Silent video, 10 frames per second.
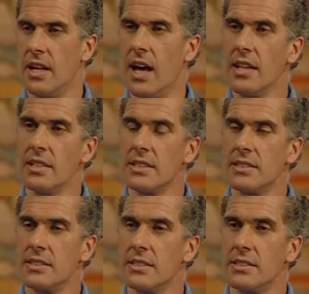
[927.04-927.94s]
Others
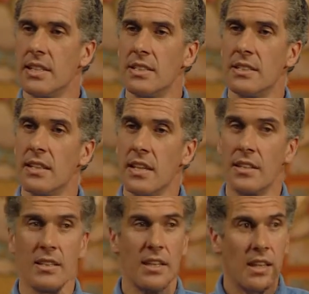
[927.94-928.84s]
said,
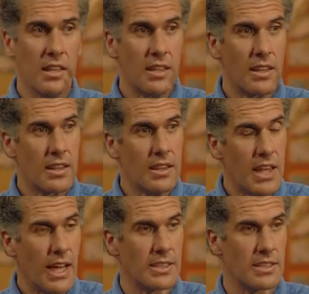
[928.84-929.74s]

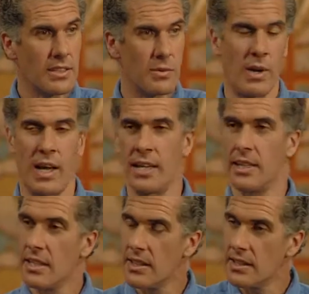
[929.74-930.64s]
that's the way,
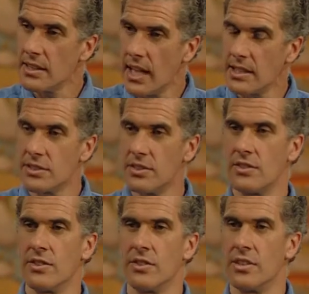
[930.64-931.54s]
that's the
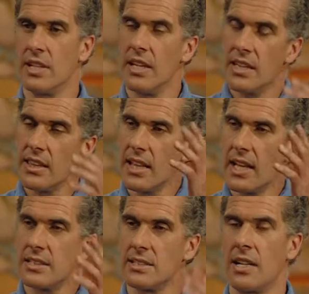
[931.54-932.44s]
truth,
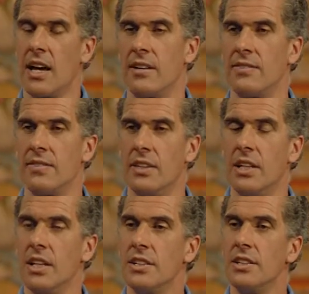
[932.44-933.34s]
that's the life.
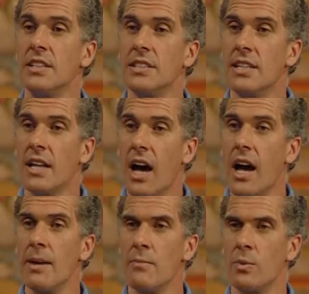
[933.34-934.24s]
Jesus said,
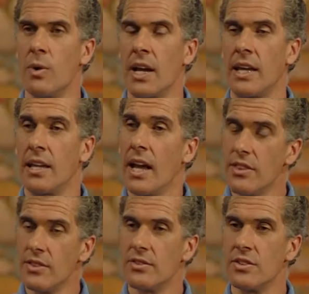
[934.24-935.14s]
I am the way
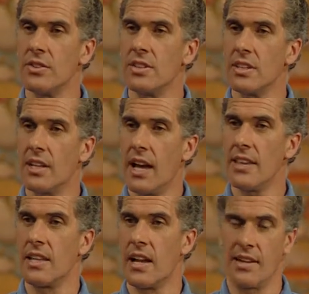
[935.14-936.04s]
and the truth
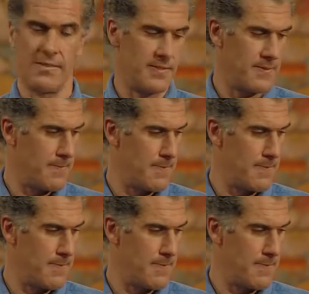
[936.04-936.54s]
and the life.